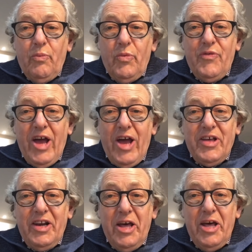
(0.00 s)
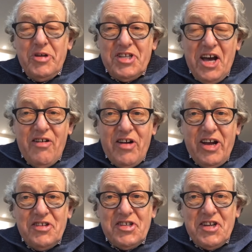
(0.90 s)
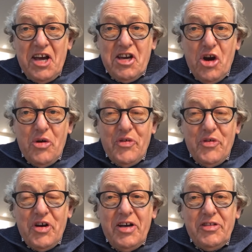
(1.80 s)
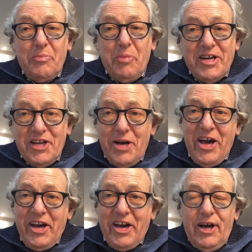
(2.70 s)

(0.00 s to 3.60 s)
we've let the libertarians take over the pandemic,